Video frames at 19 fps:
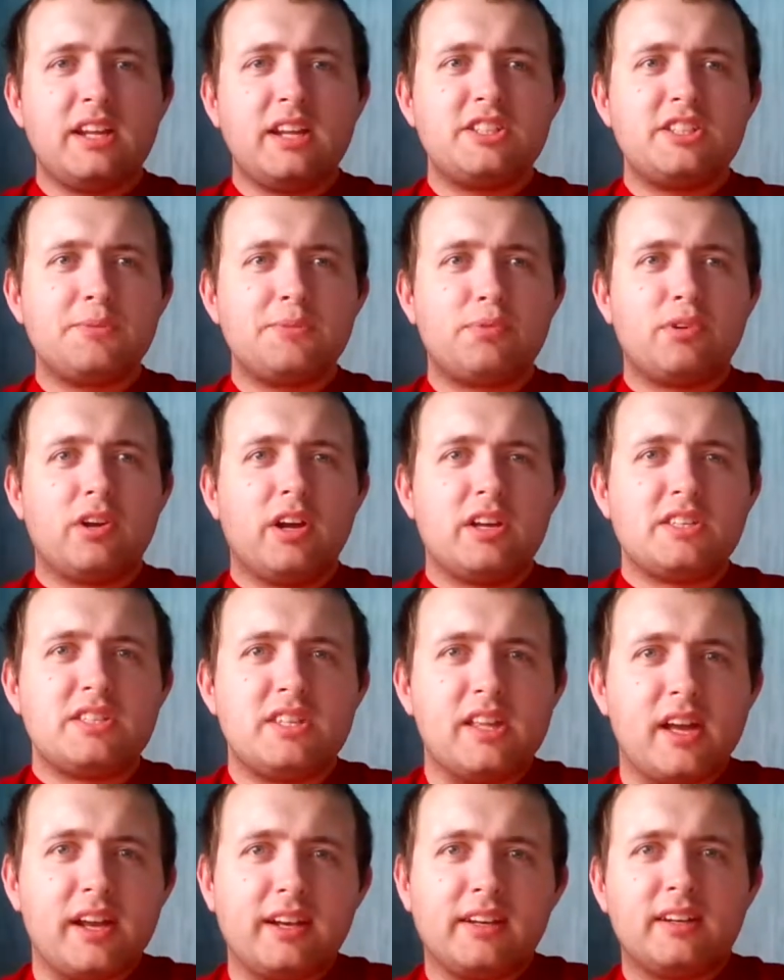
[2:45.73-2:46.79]
Is it any
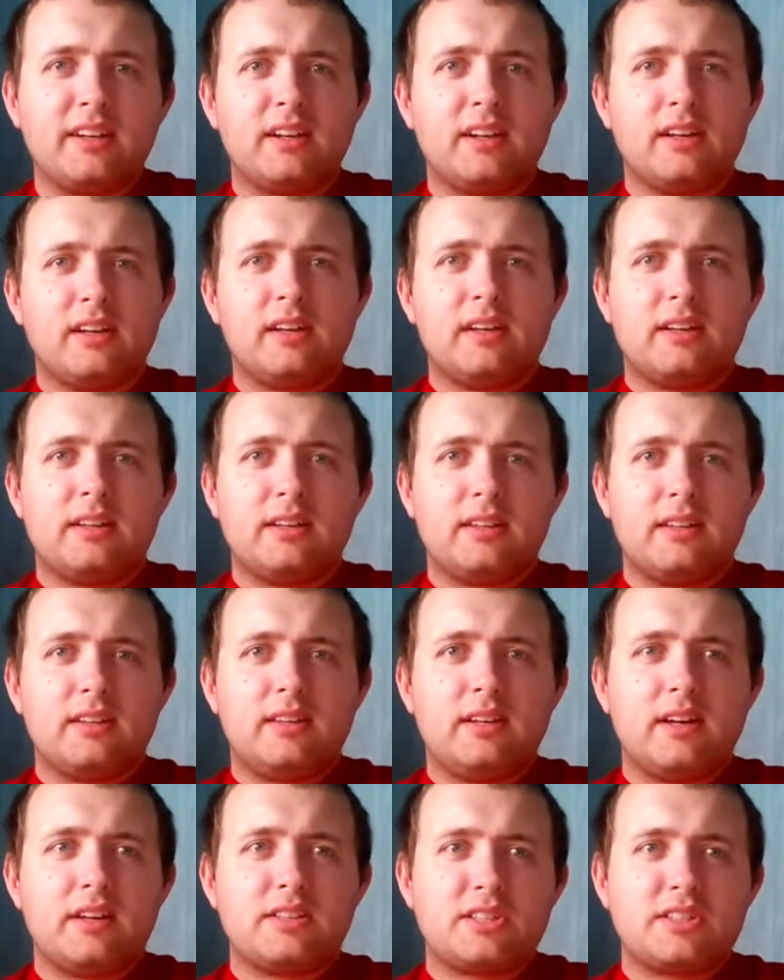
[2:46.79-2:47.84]
surprise then
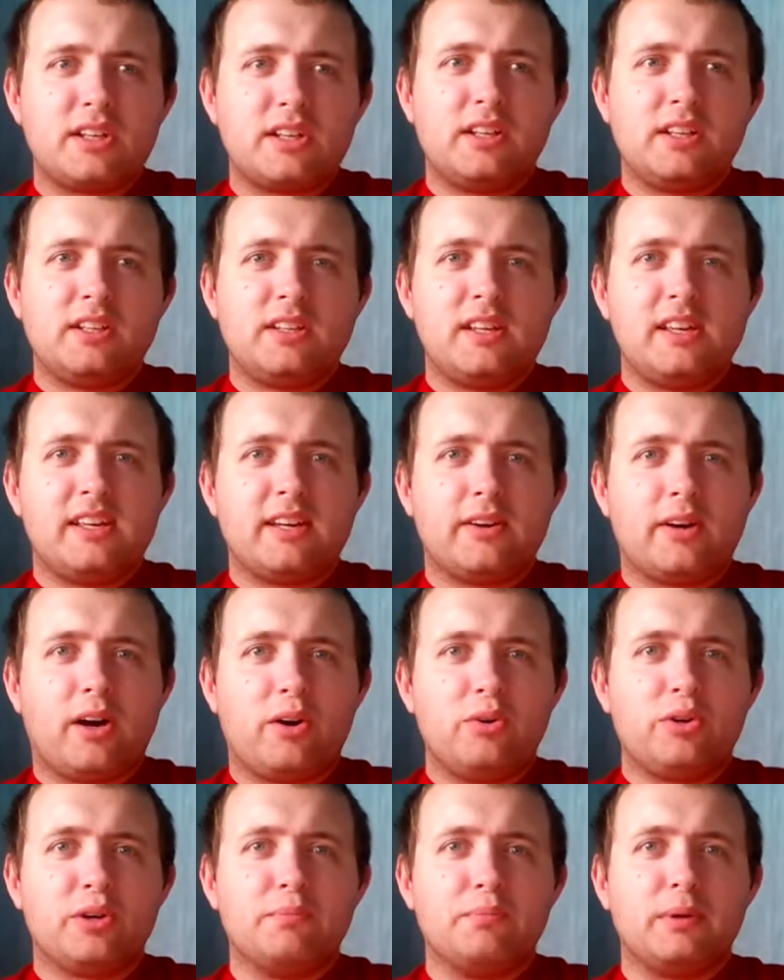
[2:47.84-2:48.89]
that a certain
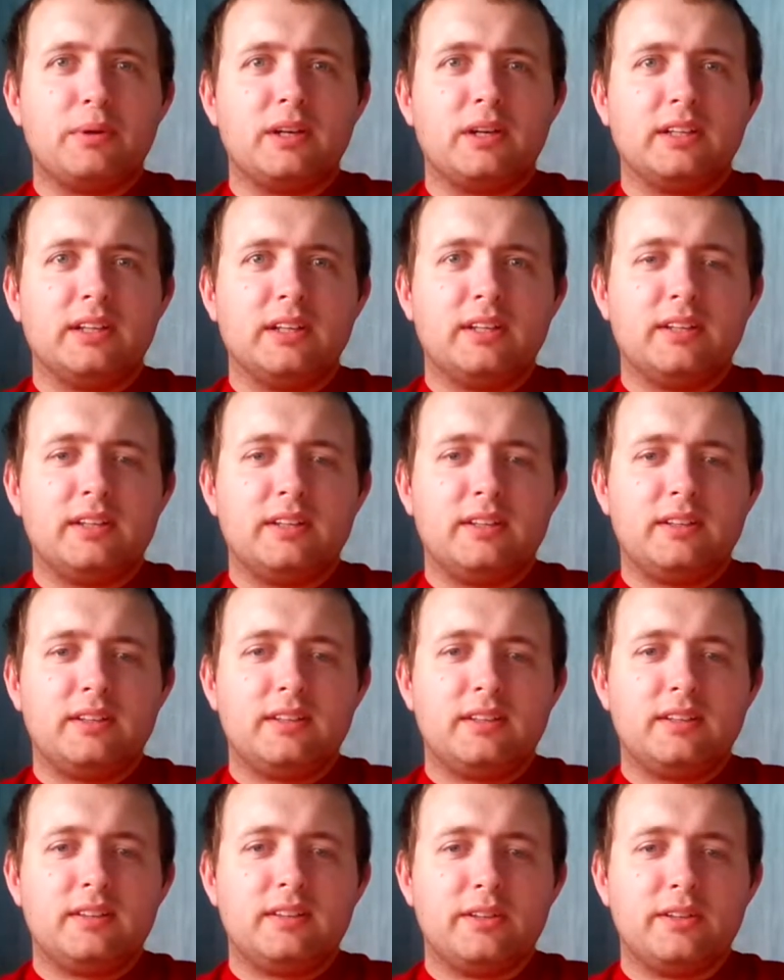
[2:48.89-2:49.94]
Nico Hulkenberg,
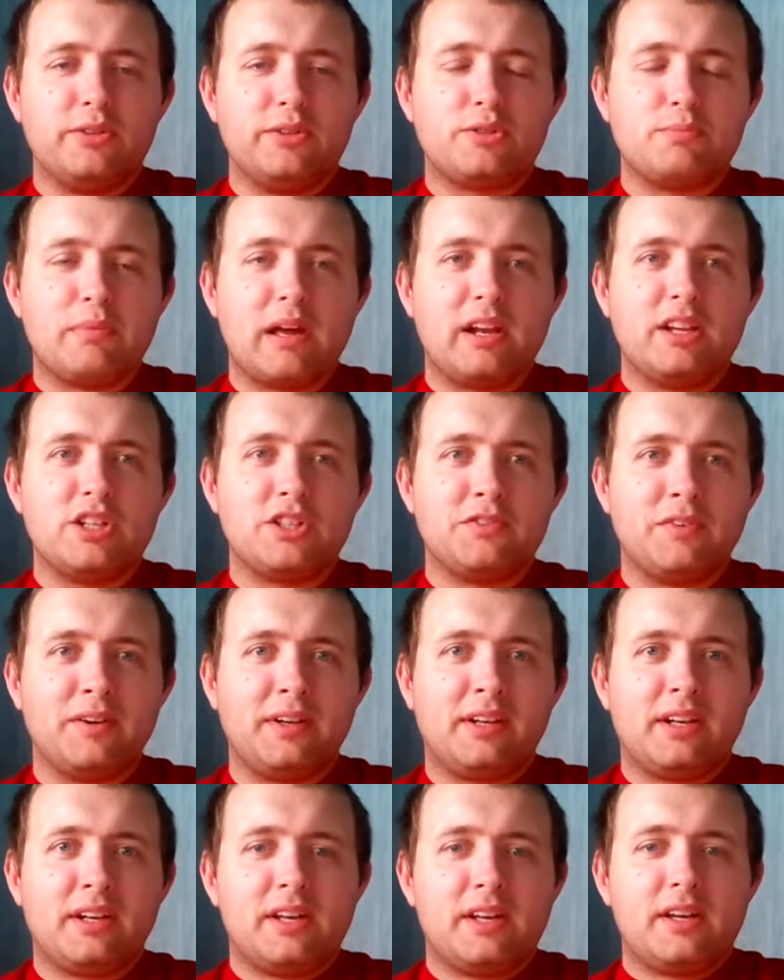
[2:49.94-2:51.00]
whose
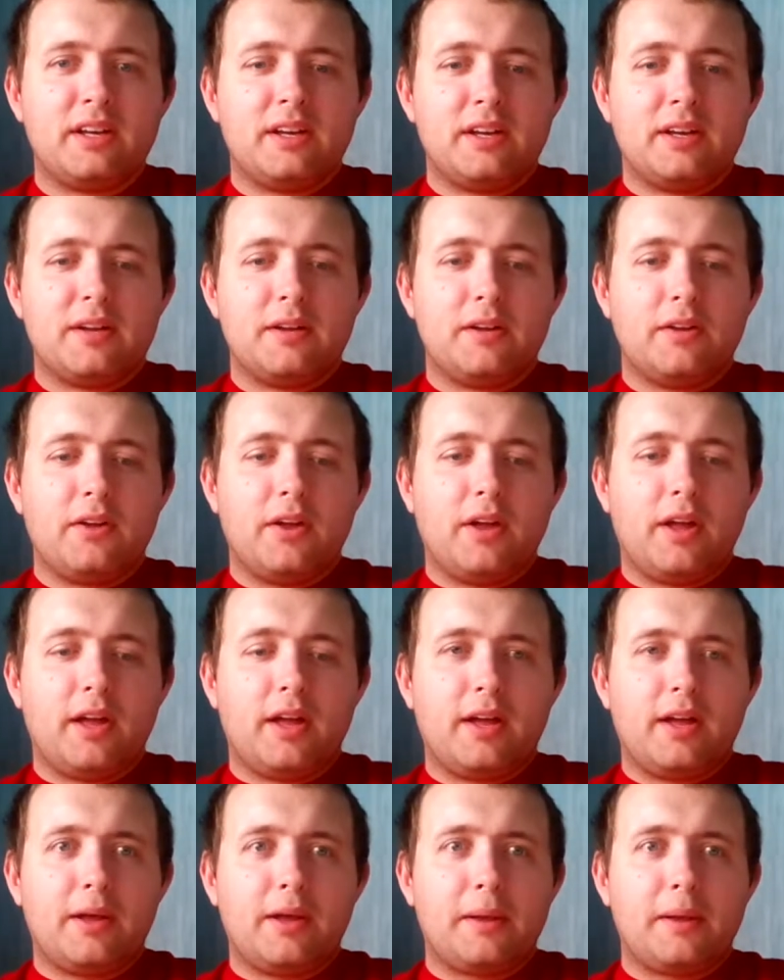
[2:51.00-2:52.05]
management
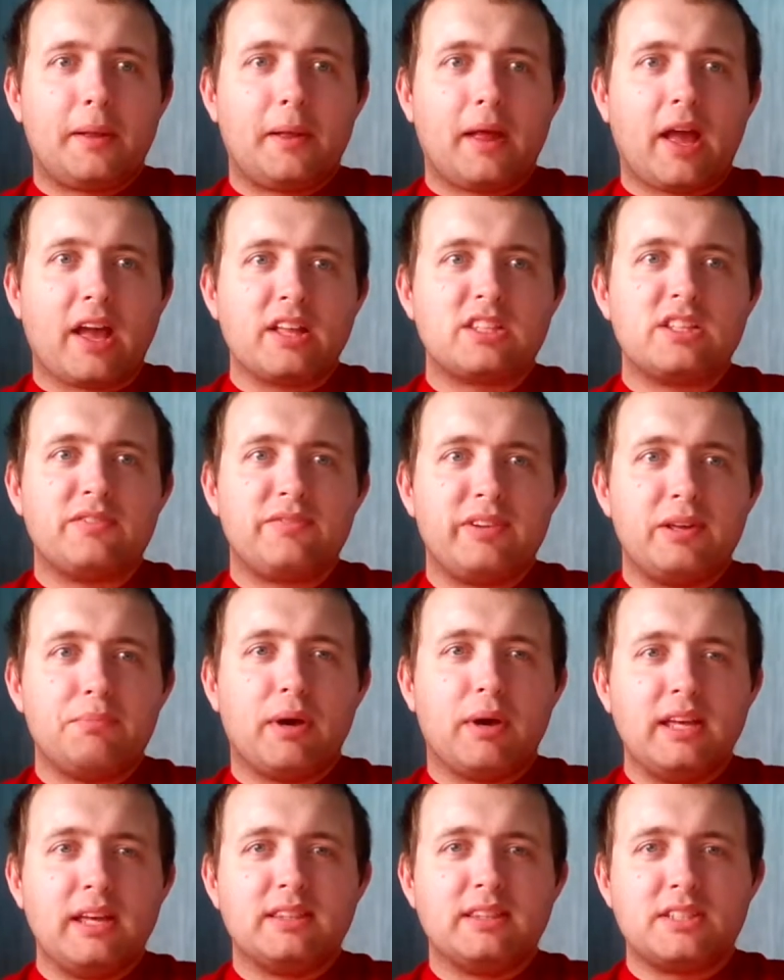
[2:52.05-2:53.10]
uh,
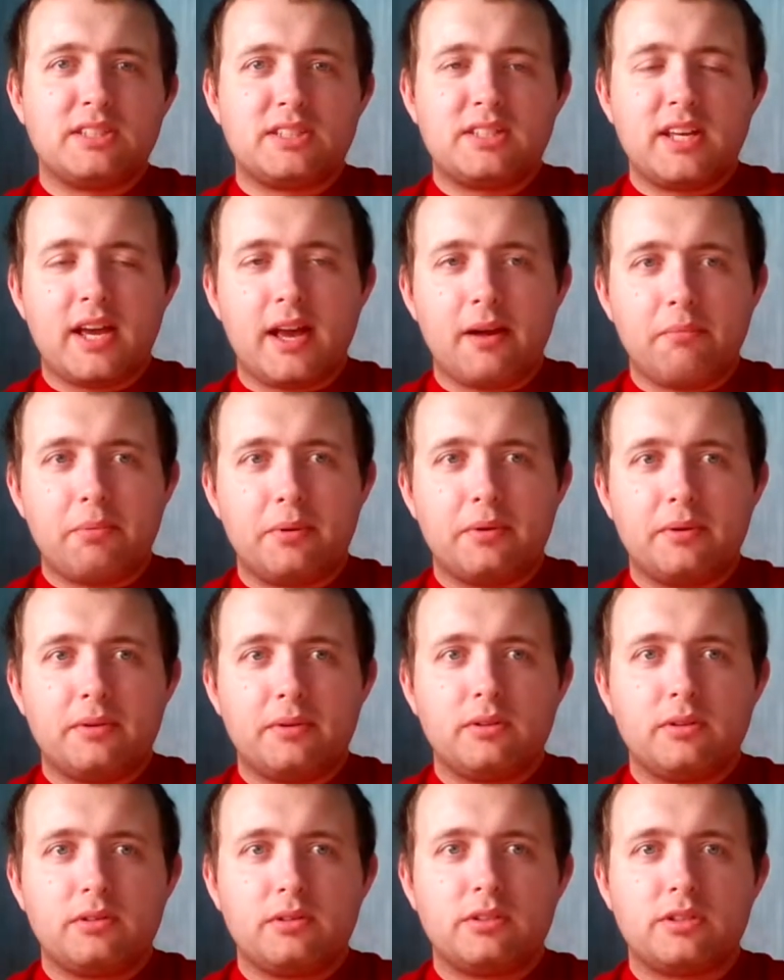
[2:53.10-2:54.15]
actively made the step
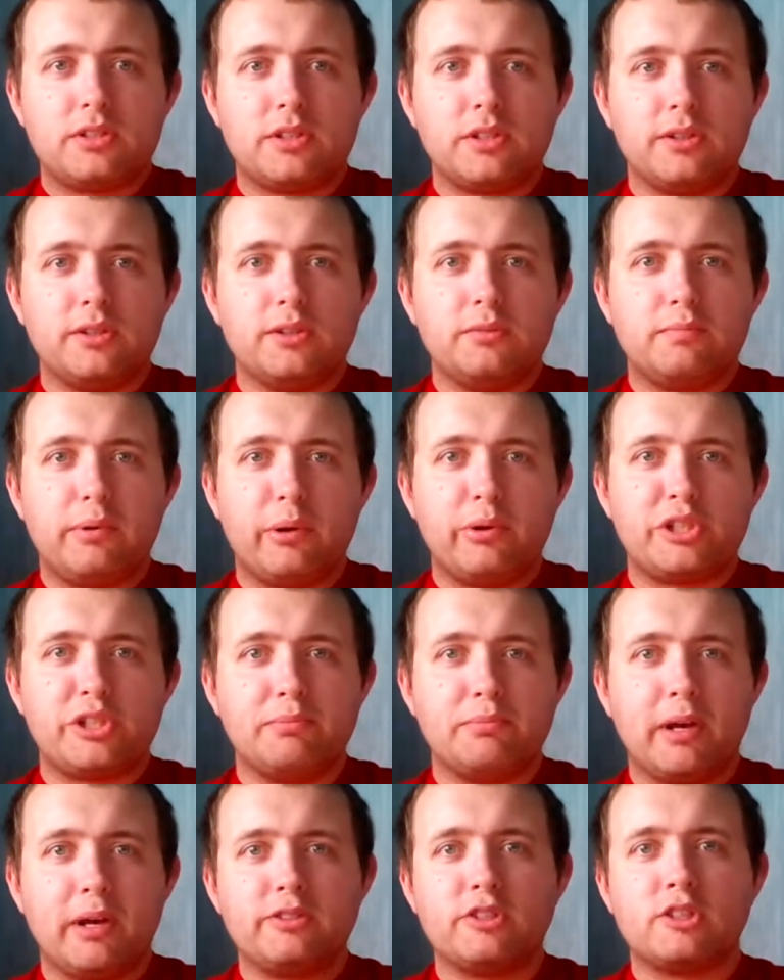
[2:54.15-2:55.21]
to
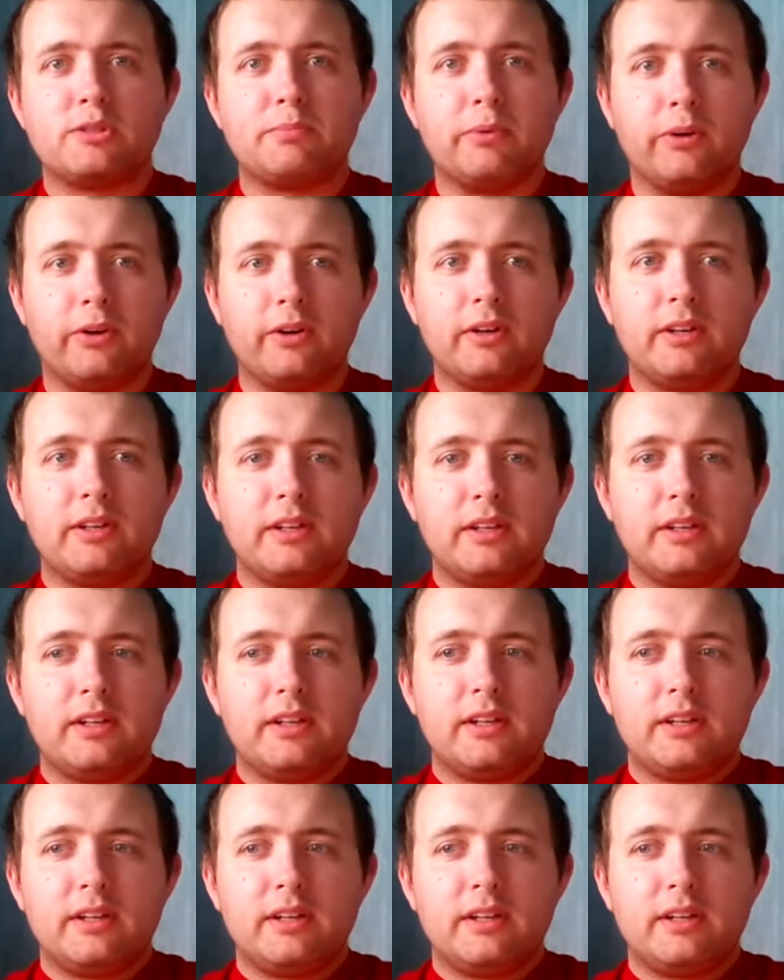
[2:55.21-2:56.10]
Porsche Motorsport